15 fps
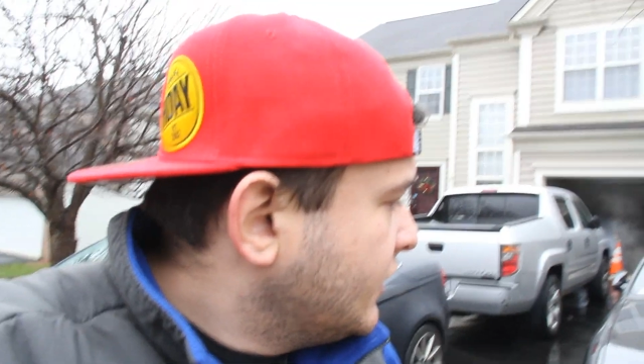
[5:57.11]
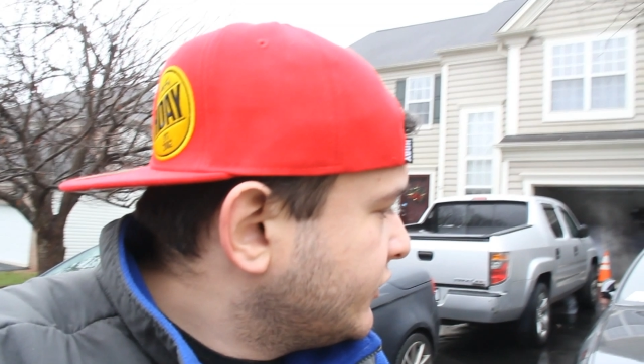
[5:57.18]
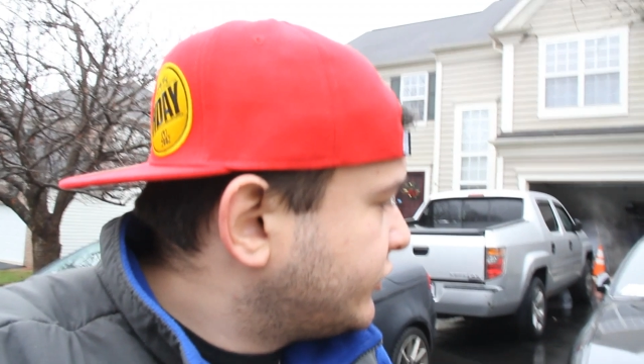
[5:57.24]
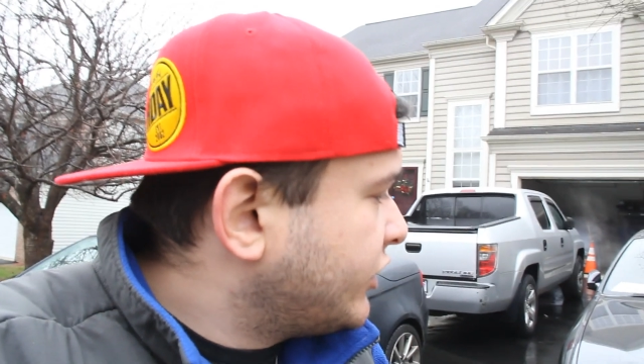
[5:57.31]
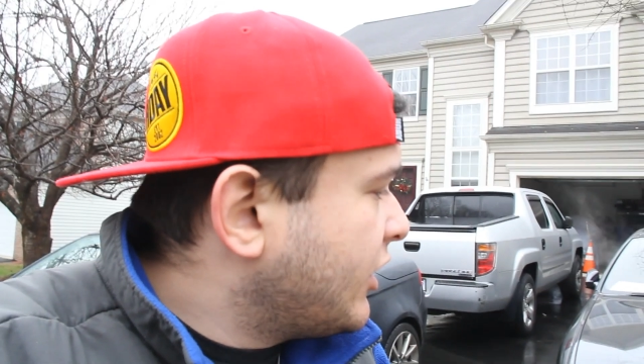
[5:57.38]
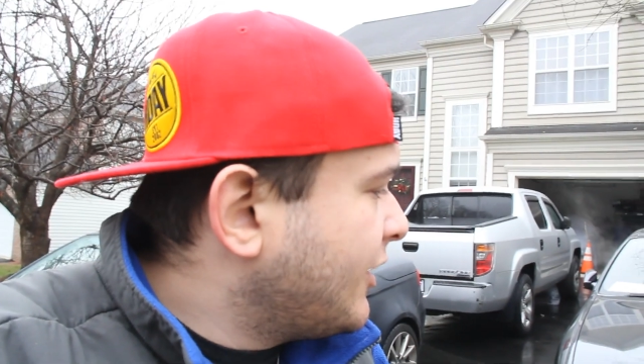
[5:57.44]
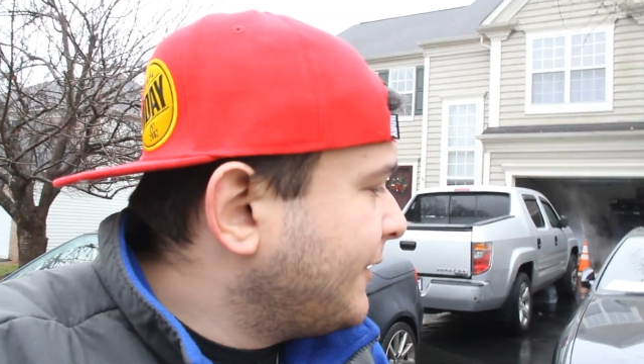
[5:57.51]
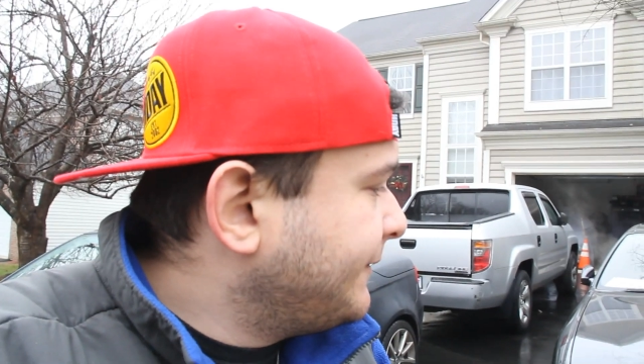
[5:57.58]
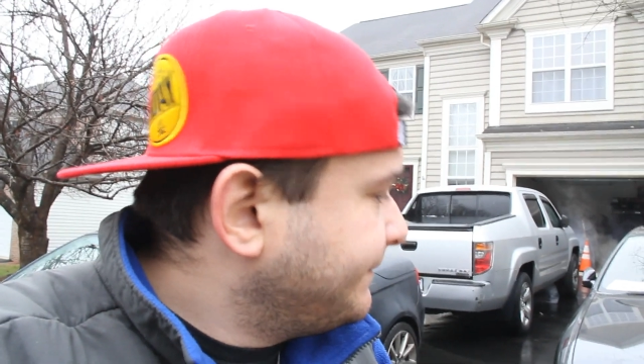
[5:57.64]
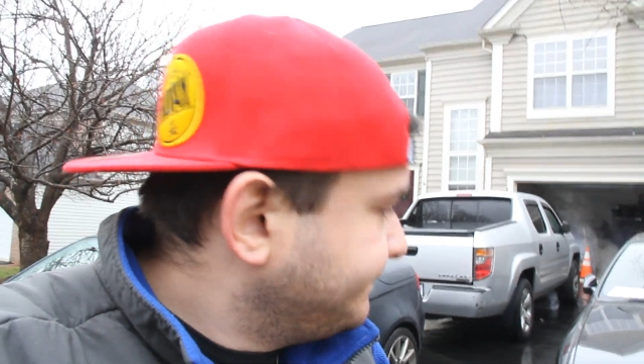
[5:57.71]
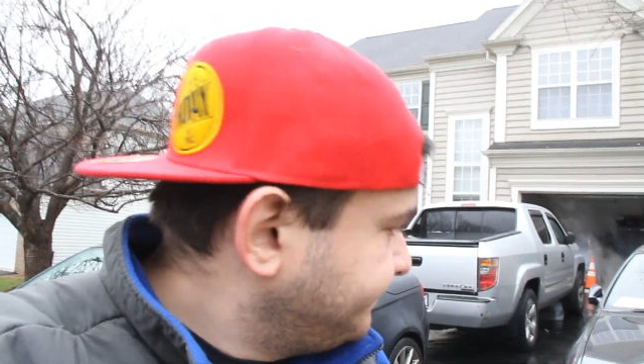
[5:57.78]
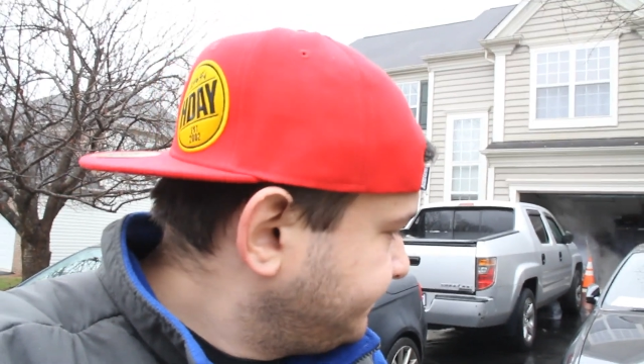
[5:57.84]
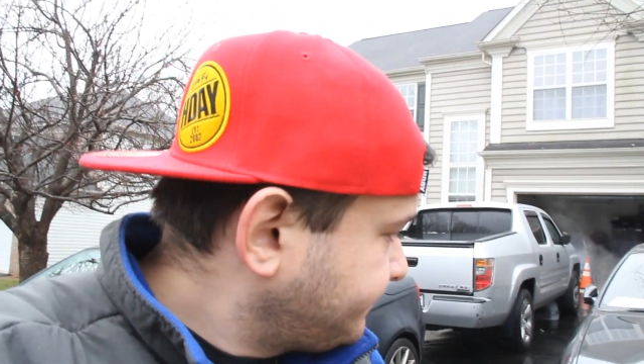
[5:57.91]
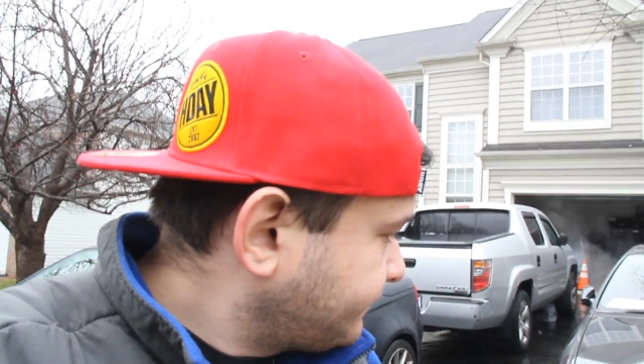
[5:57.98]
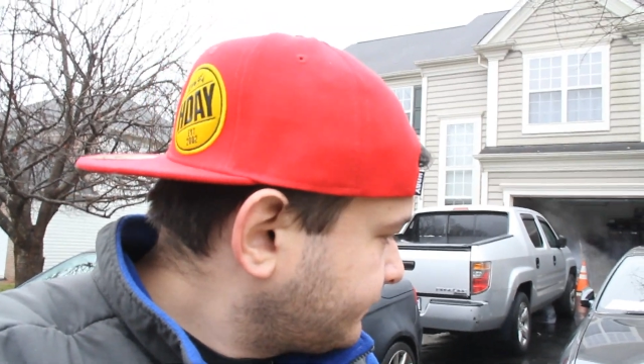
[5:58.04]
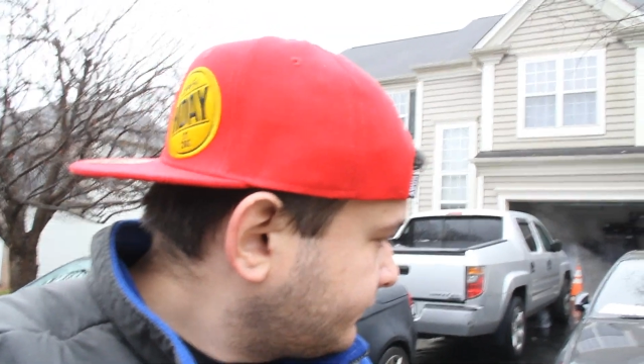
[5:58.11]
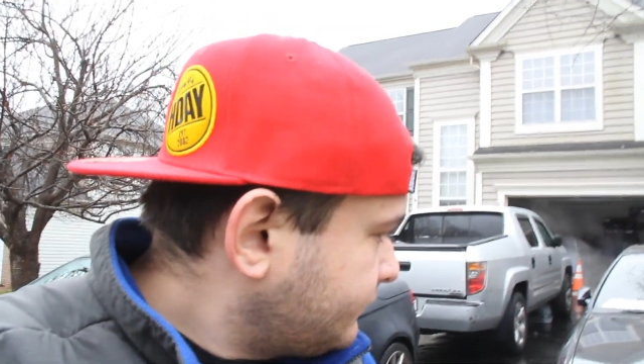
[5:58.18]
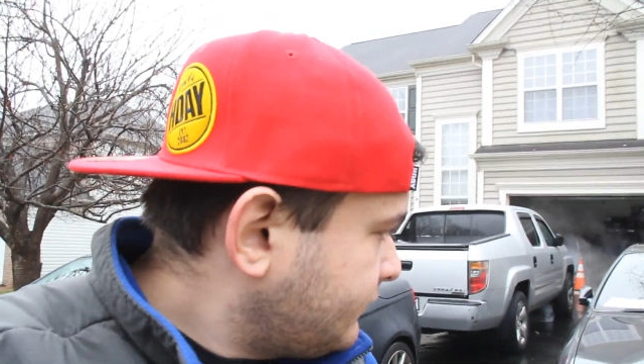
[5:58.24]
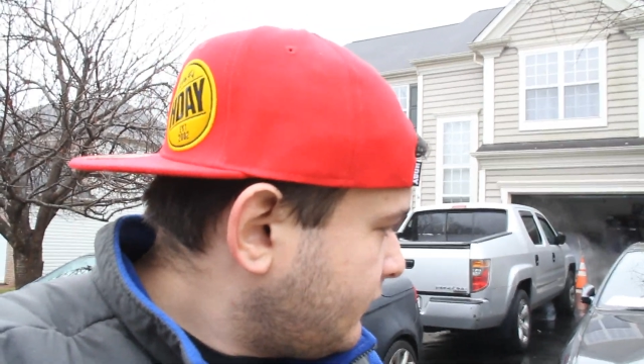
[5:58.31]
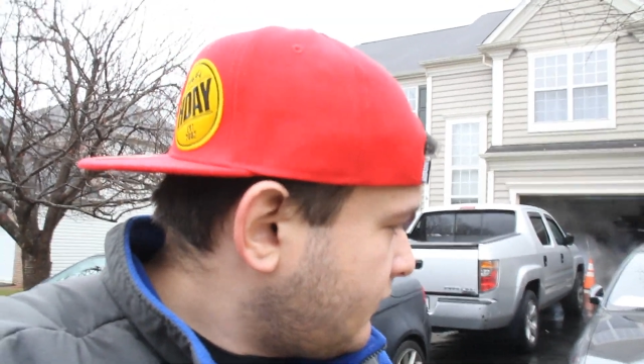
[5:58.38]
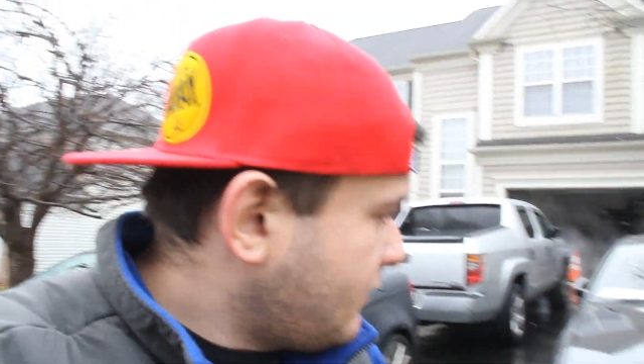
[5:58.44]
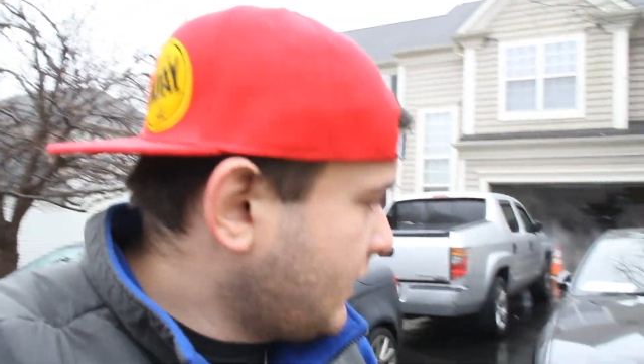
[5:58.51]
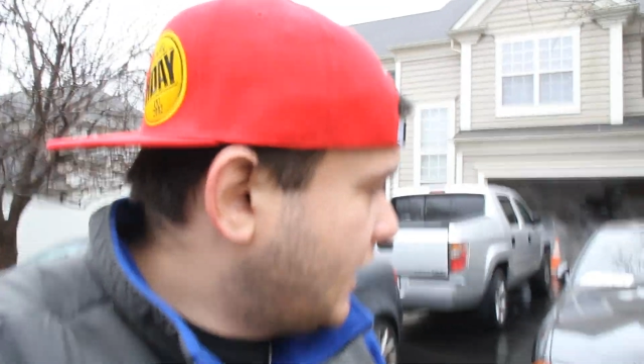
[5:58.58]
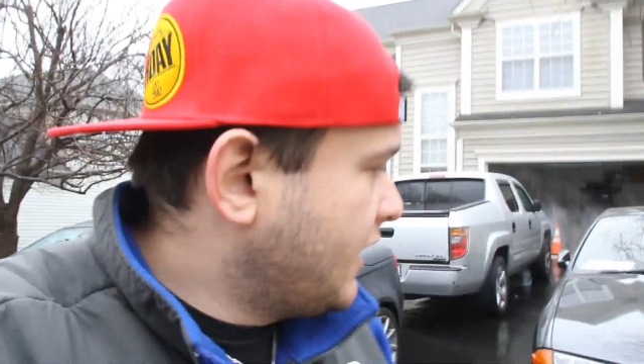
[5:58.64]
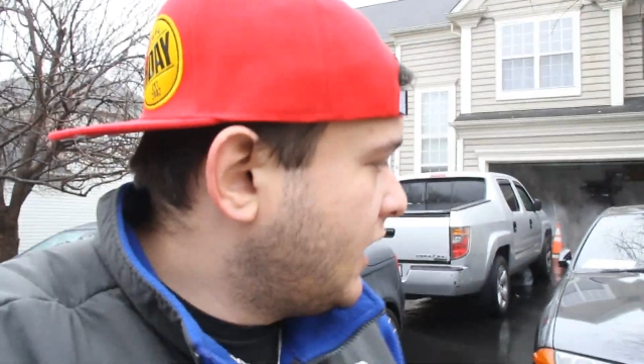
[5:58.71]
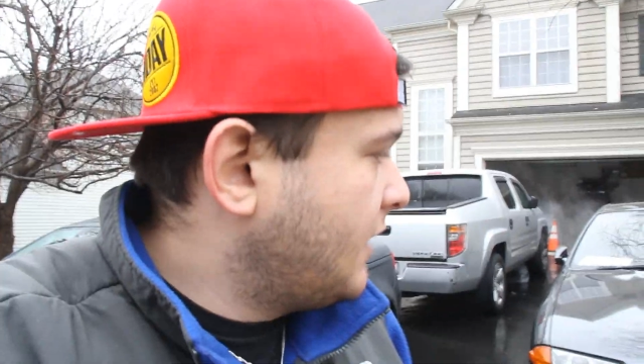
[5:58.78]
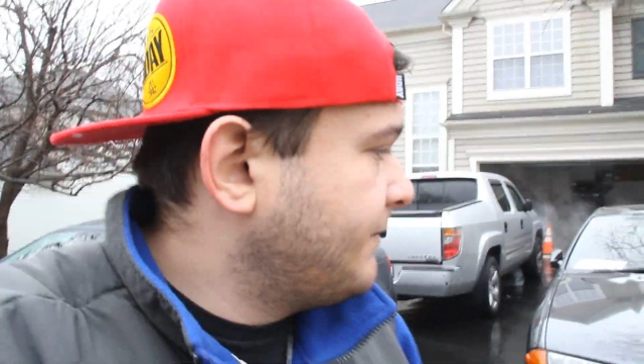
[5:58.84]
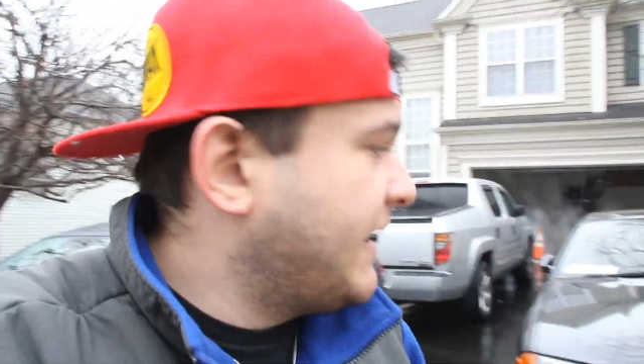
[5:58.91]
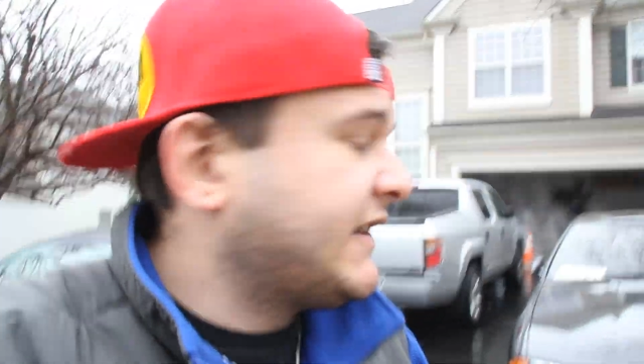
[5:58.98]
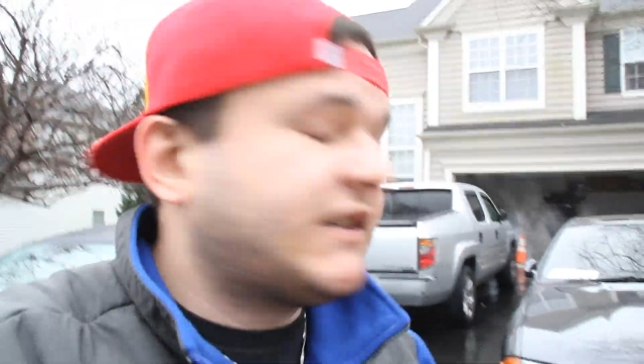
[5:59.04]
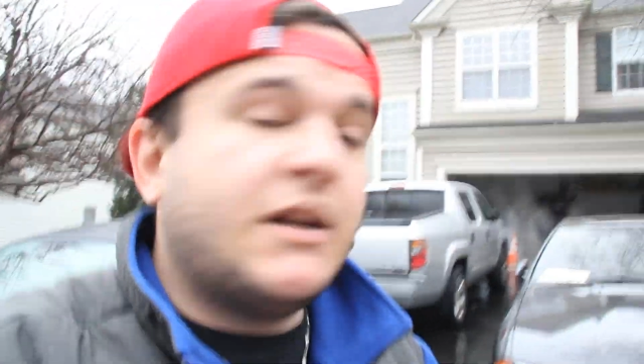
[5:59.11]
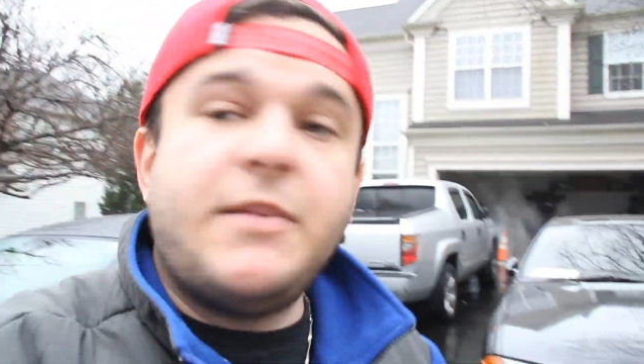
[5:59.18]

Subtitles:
So that's